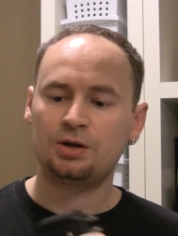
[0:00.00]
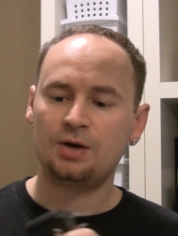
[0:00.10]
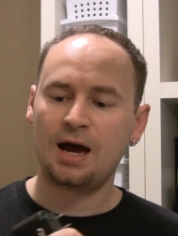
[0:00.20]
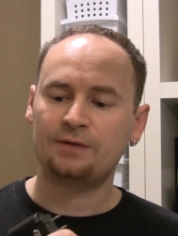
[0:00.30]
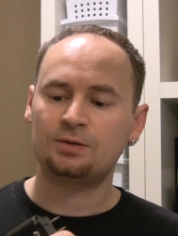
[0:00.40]
you
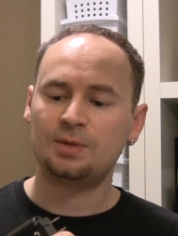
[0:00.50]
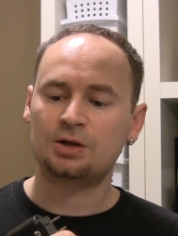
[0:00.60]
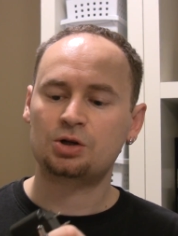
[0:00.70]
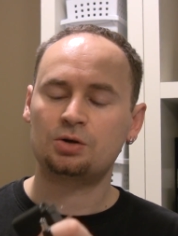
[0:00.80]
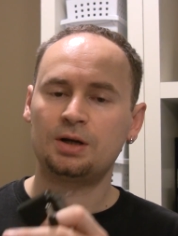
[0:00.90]
have to make
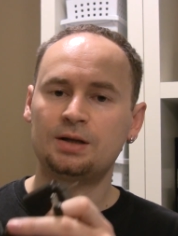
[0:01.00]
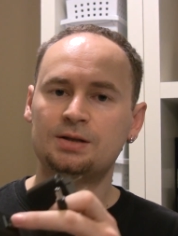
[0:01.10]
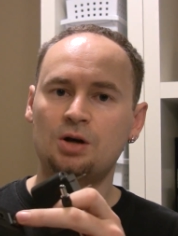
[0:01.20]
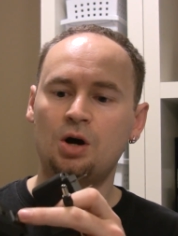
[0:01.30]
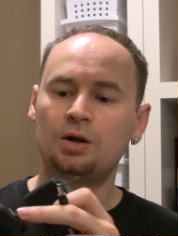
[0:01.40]
sure
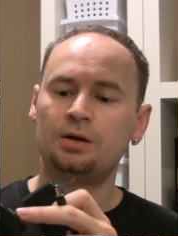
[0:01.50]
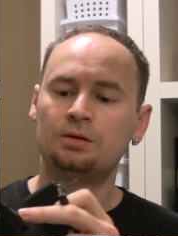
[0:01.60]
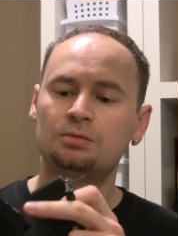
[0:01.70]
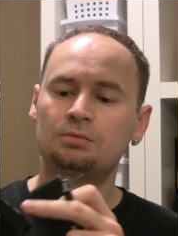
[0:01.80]
it's on.